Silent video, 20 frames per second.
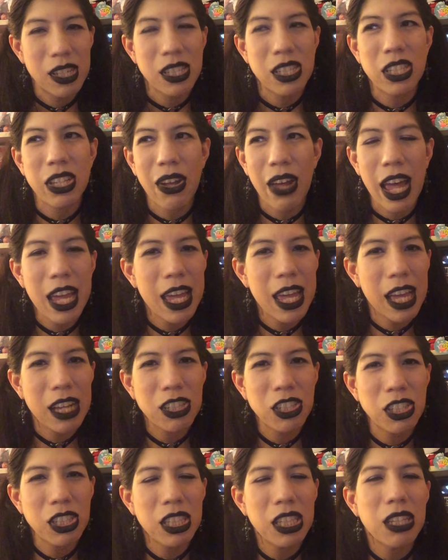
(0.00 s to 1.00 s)
so I
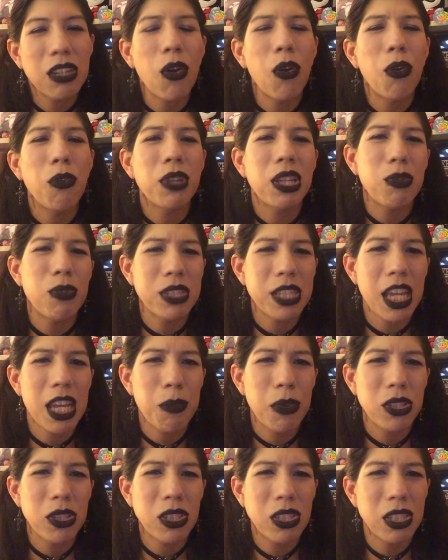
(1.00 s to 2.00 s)
actually only was
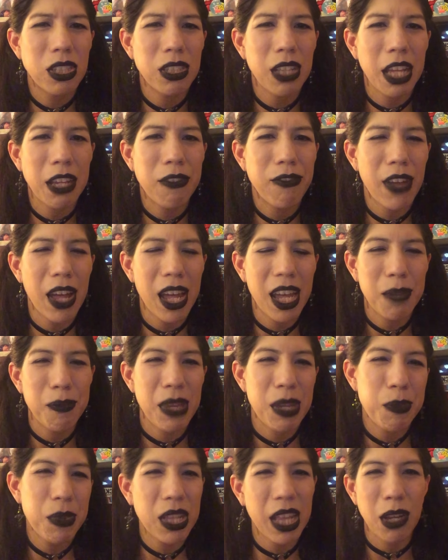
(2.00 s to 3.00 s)
able to like find
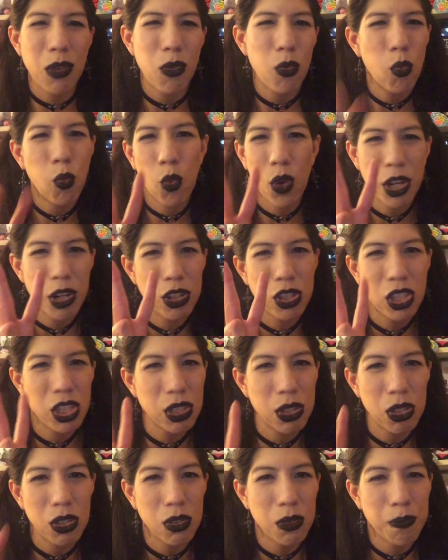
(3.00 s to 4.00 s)
maybe like 1 or
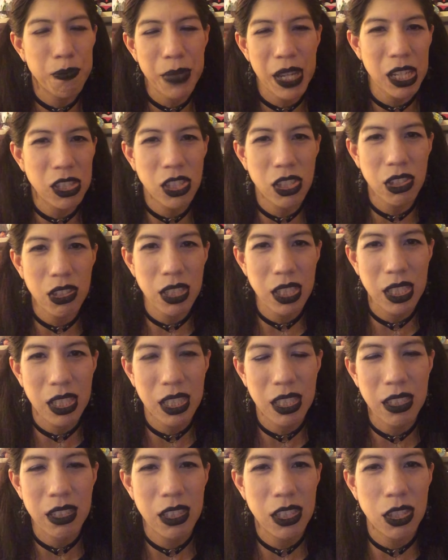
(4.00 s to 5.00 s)
2 pictures
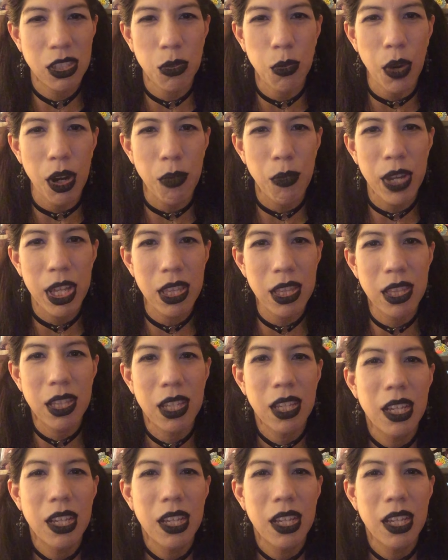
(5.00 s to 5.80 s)
to work with.